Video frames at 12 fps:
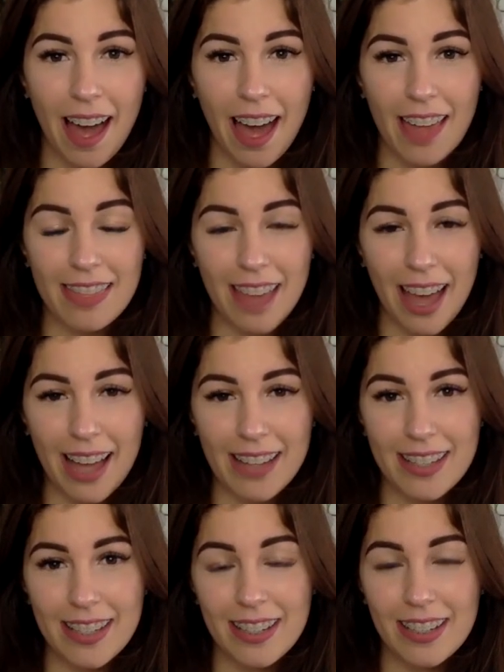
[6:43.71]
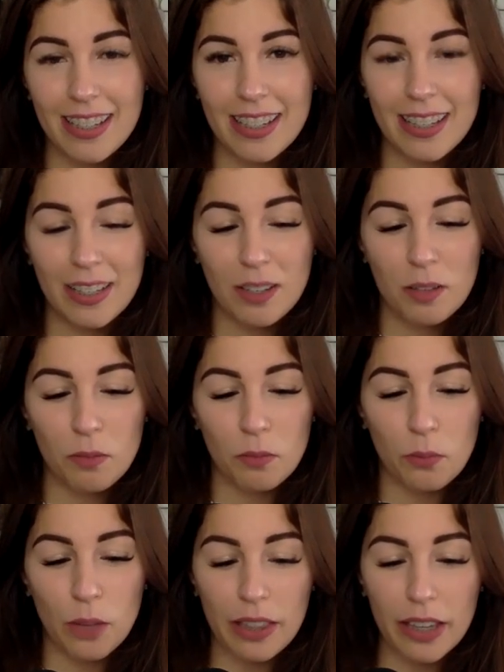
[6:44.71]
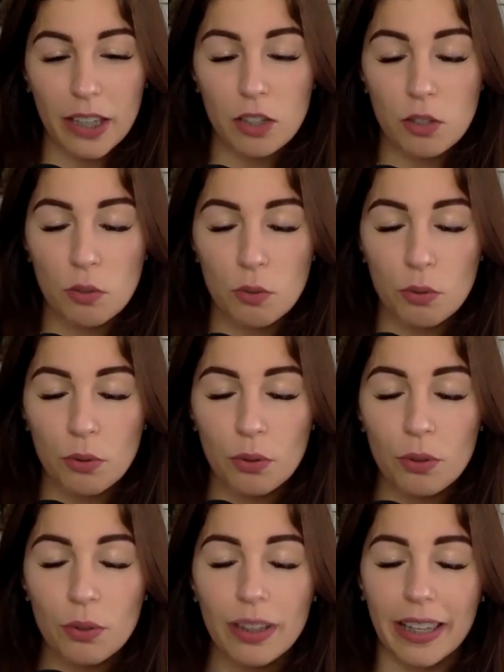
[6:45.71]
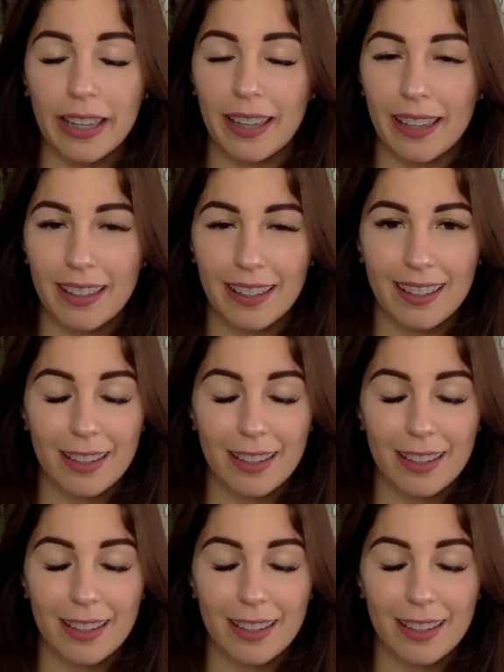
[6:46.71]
And that really, truly,